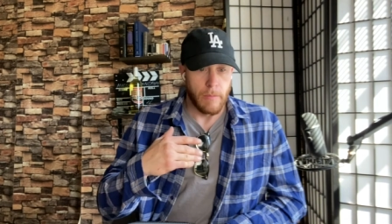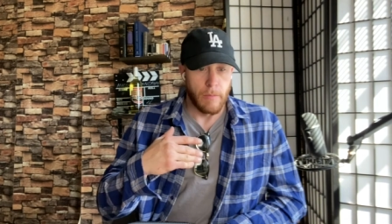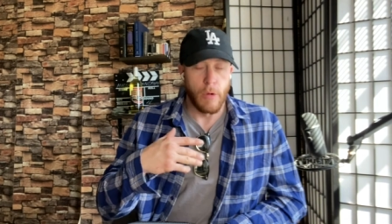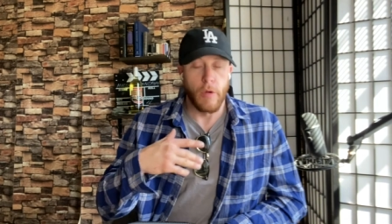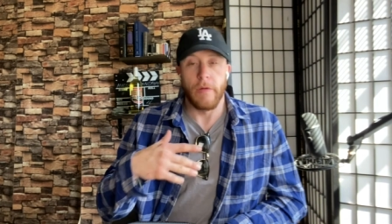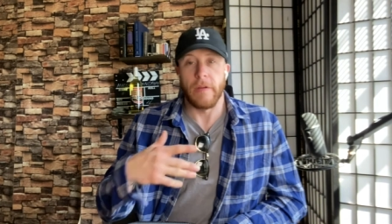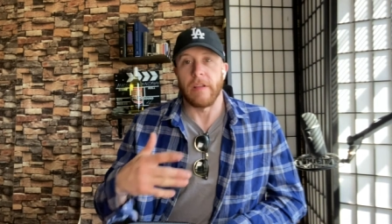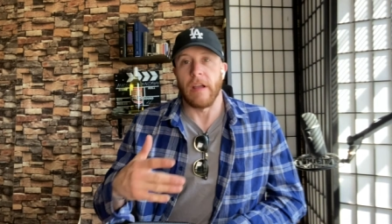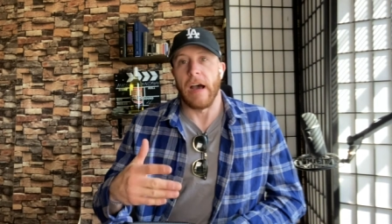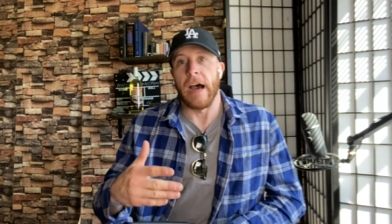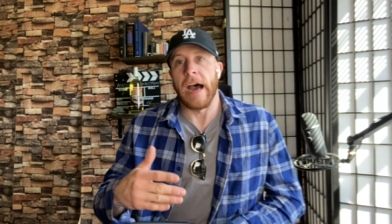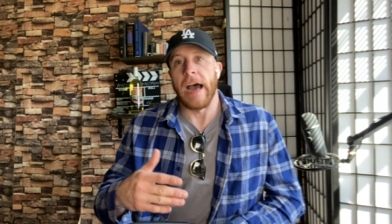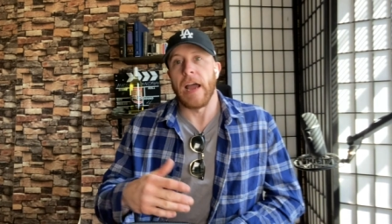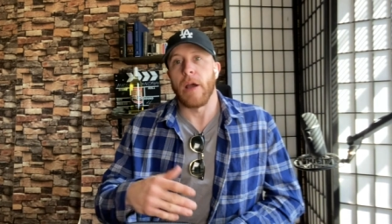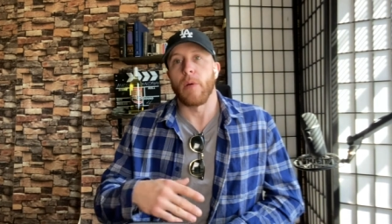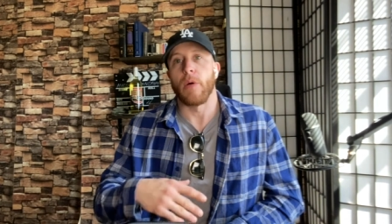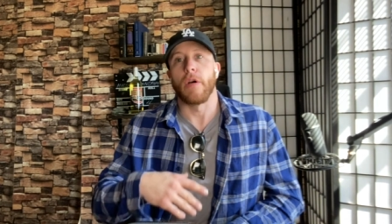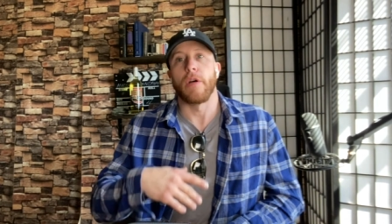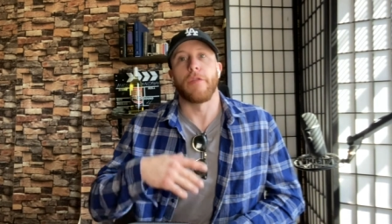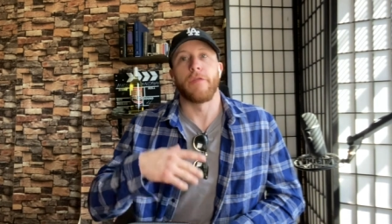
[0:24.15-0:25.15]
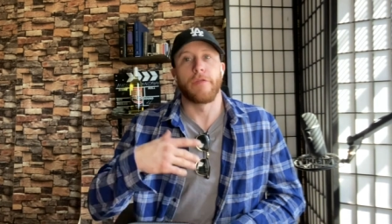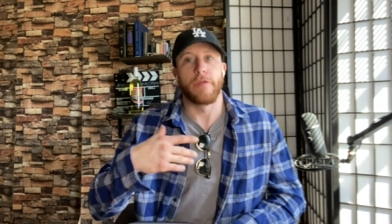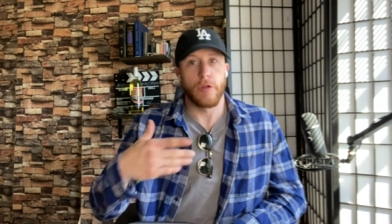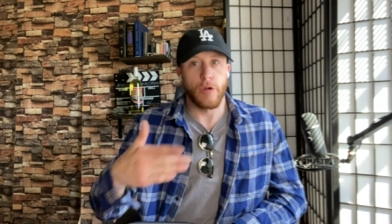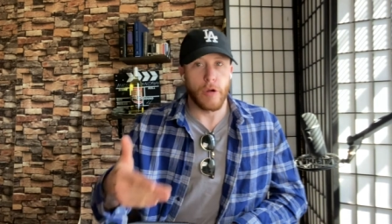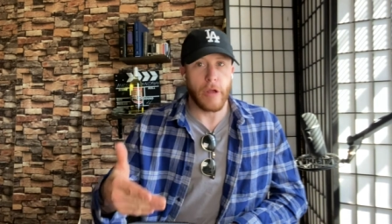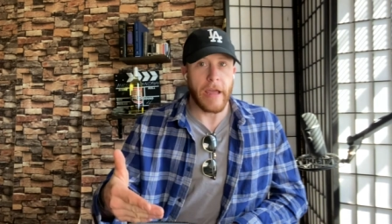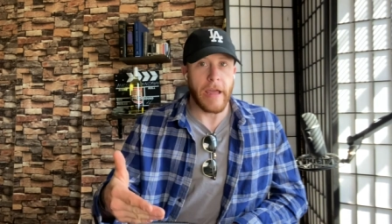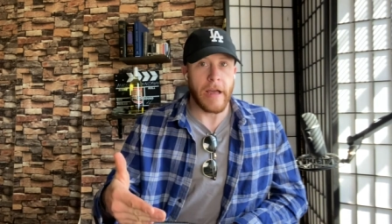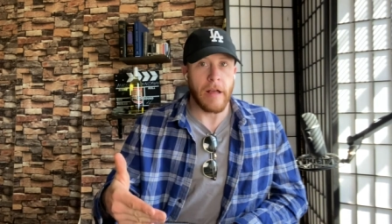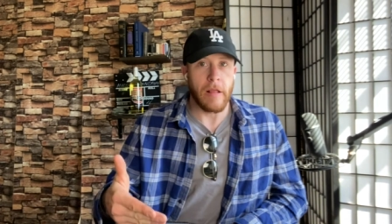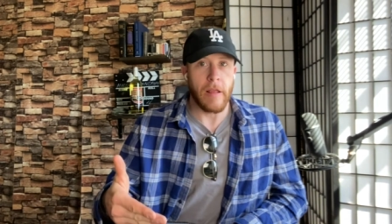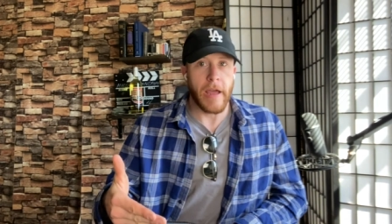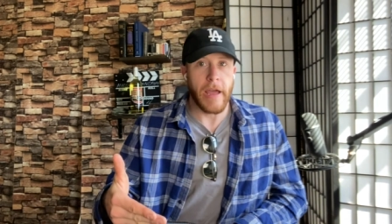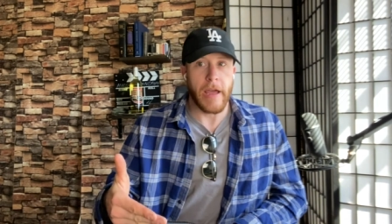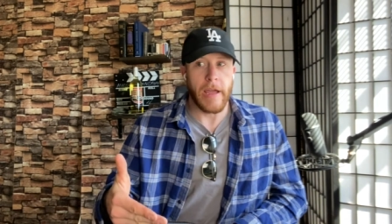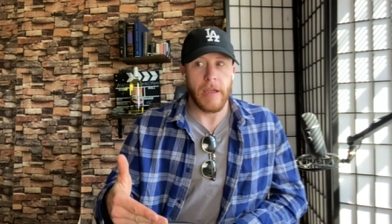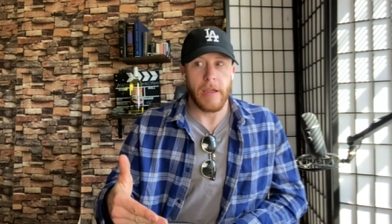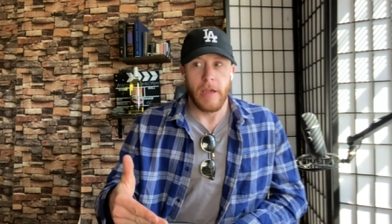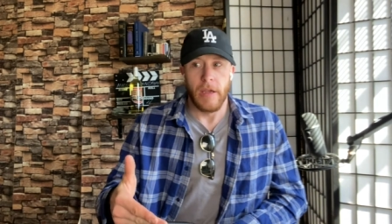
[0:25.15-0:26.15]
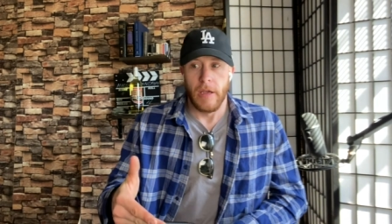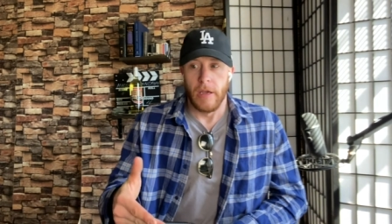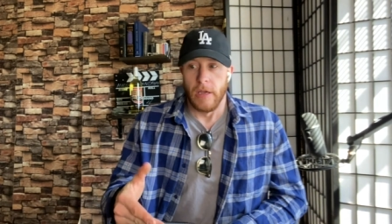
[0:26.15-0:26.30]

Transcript: Moving to Iowa, flew to LA,